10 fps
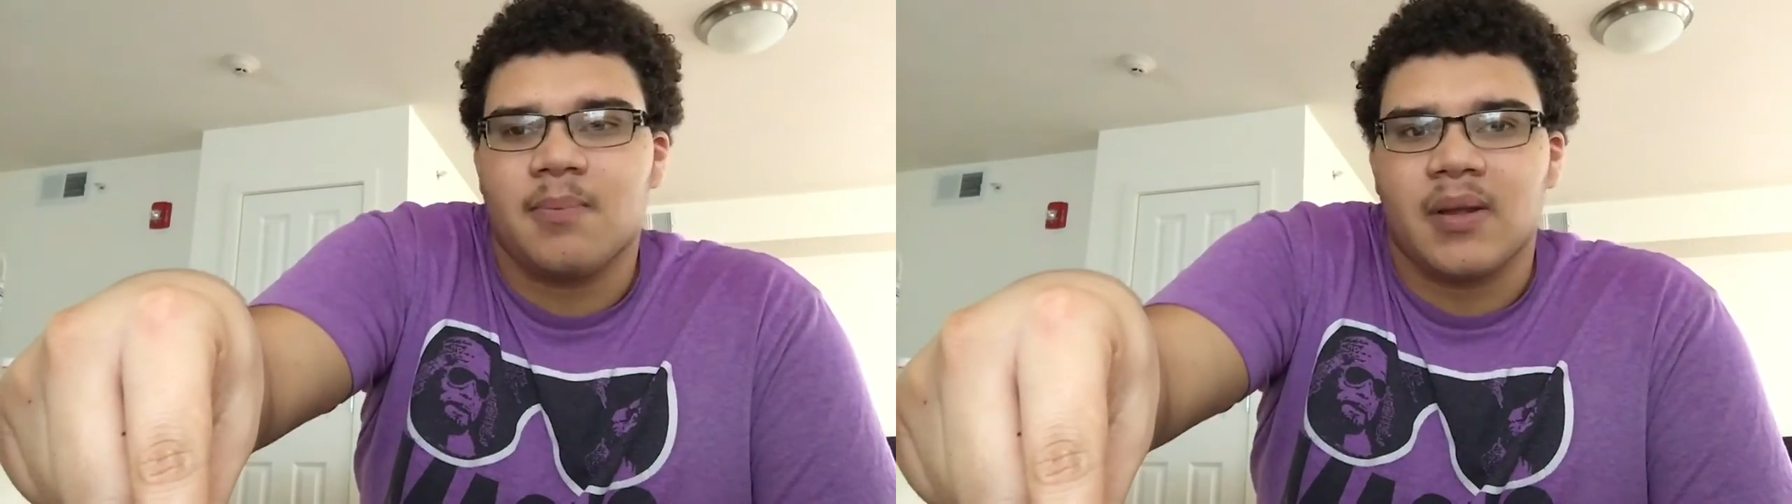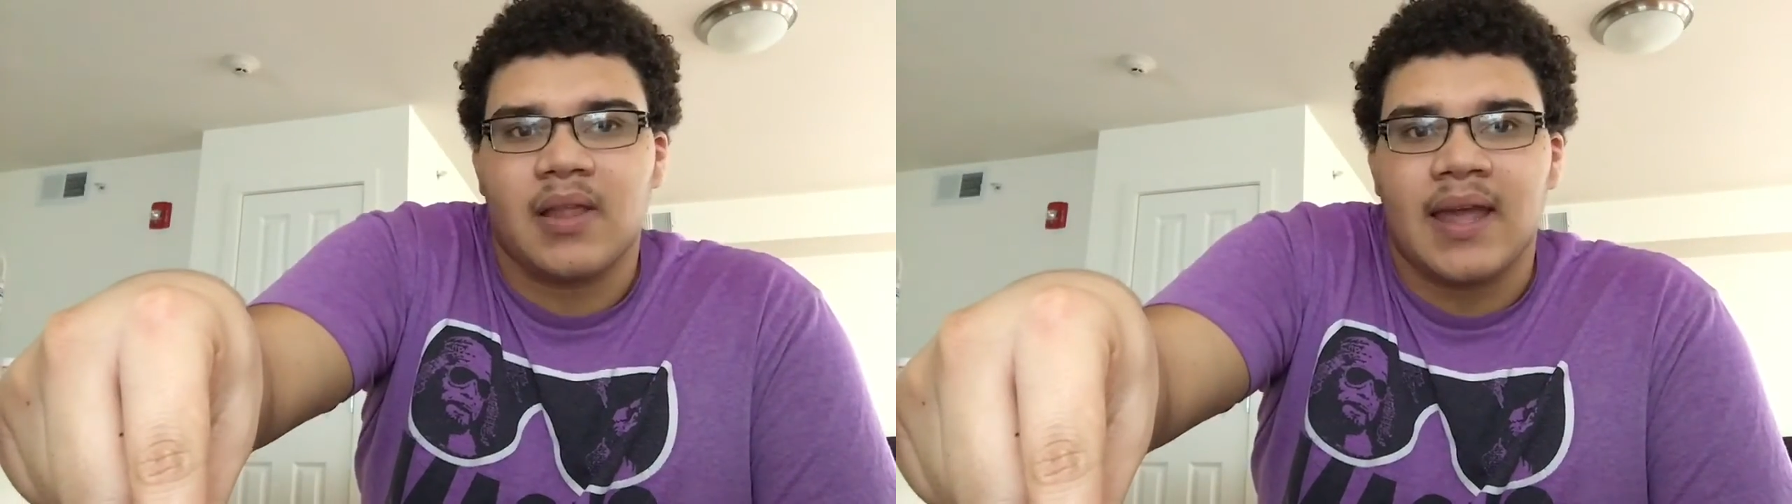
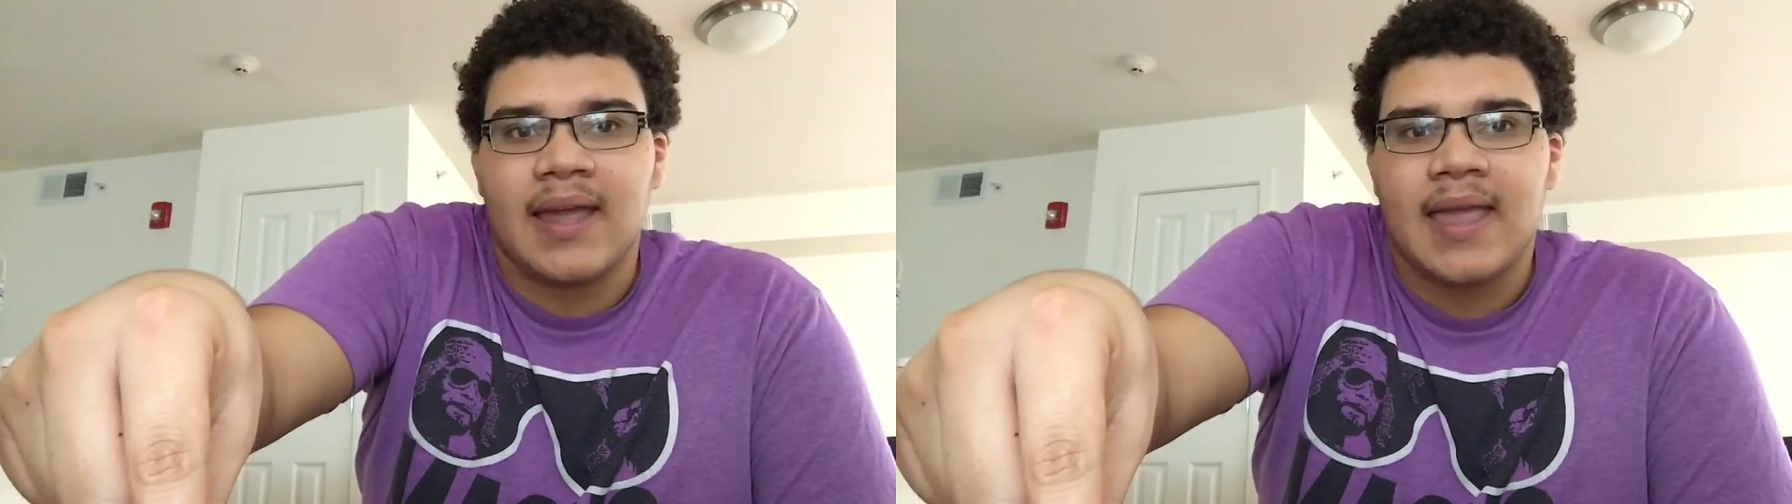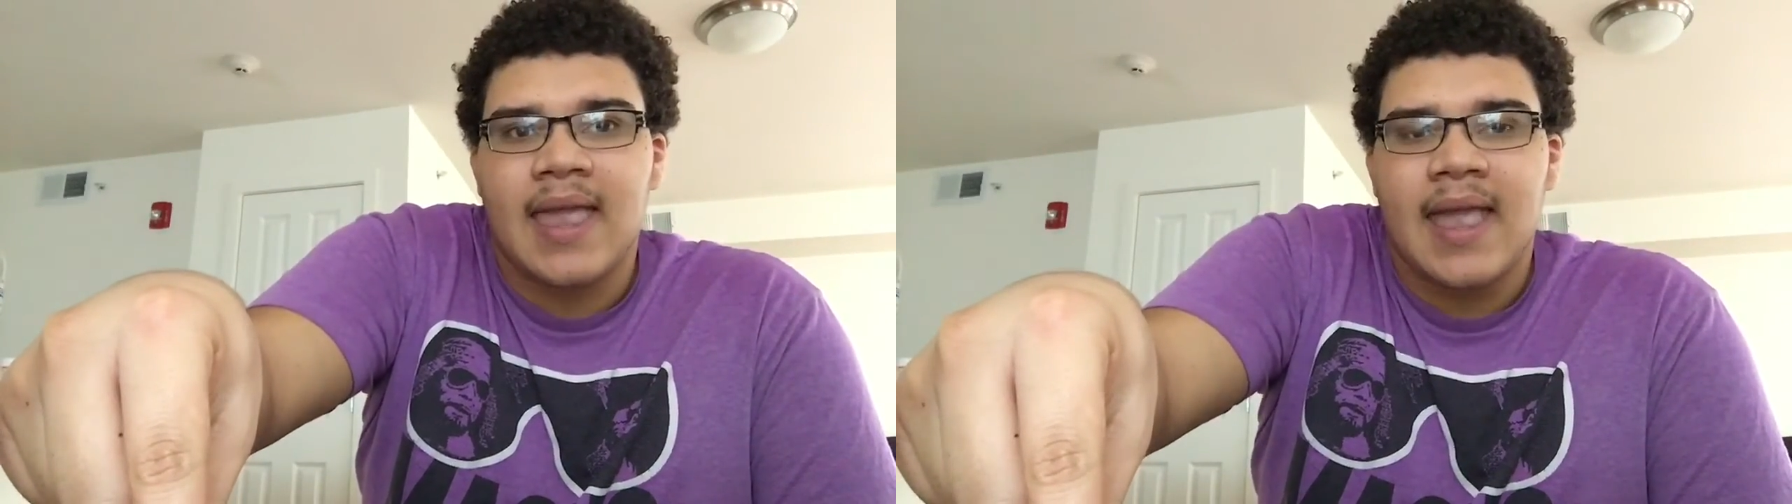but like
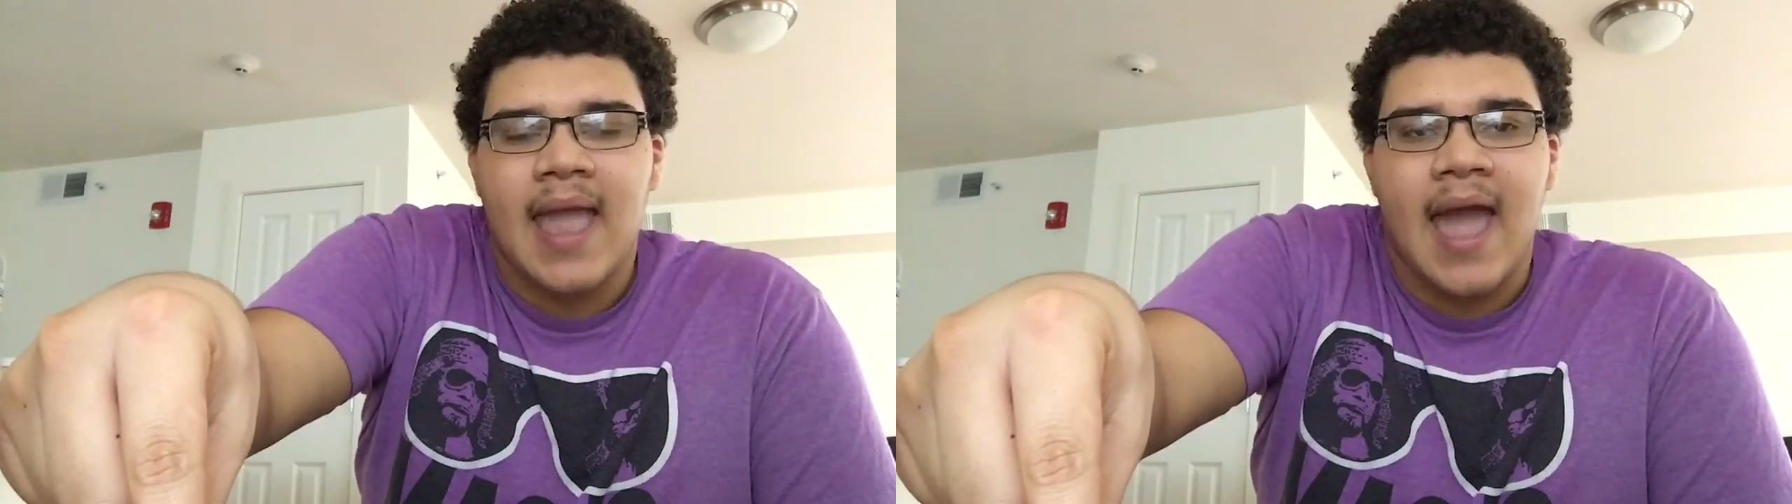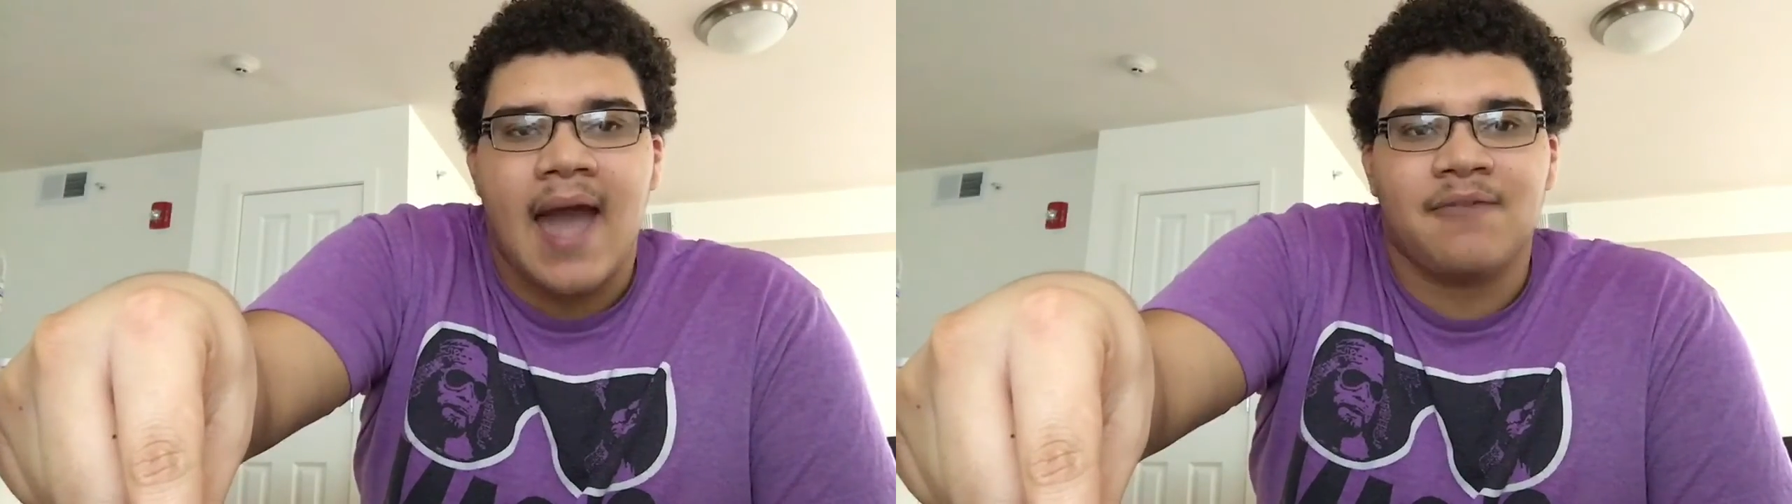
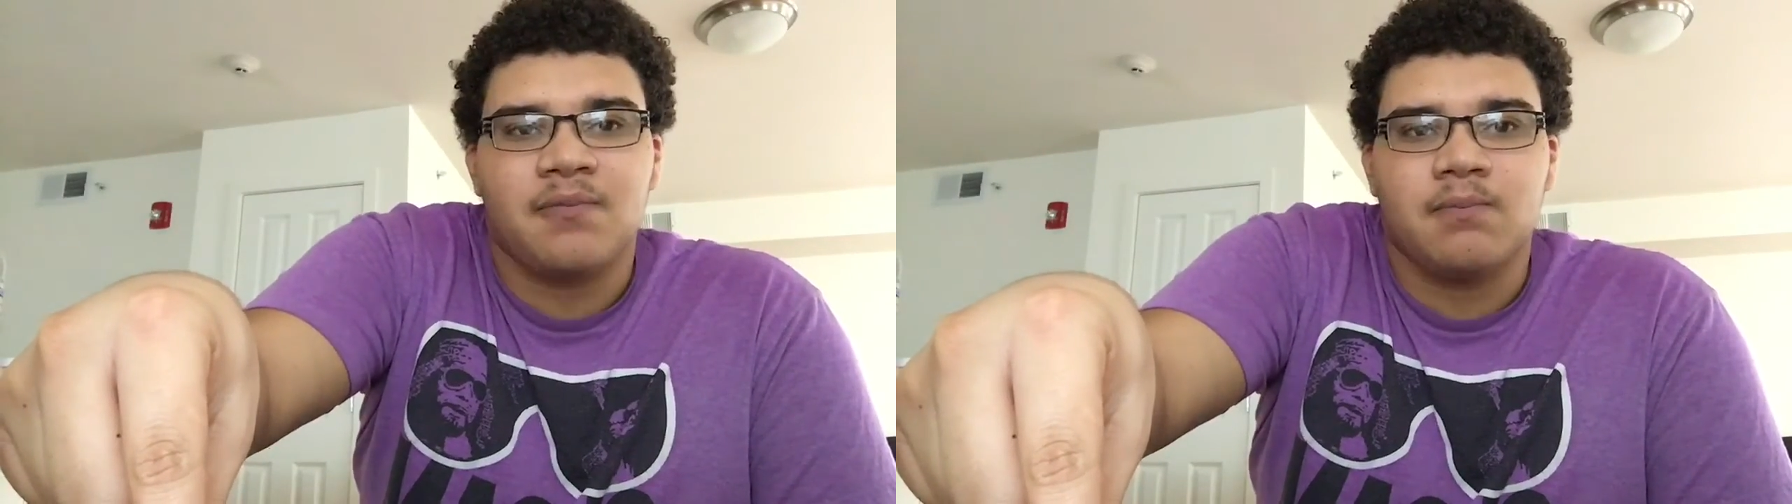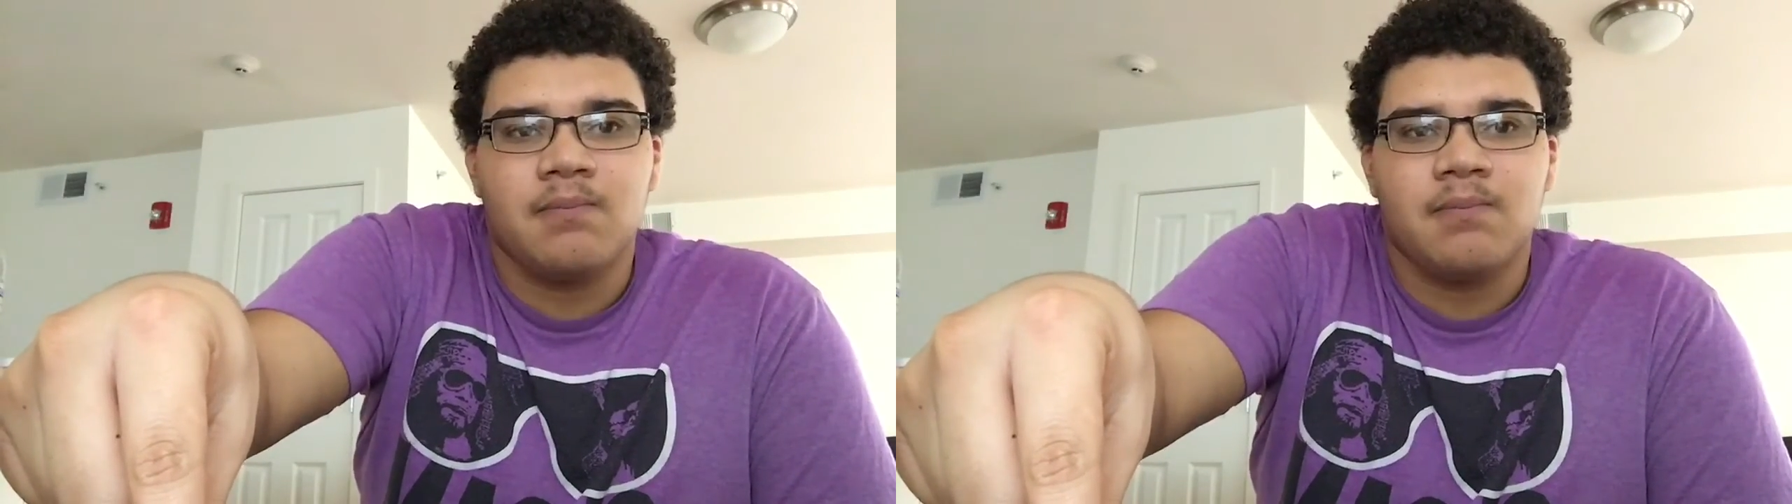have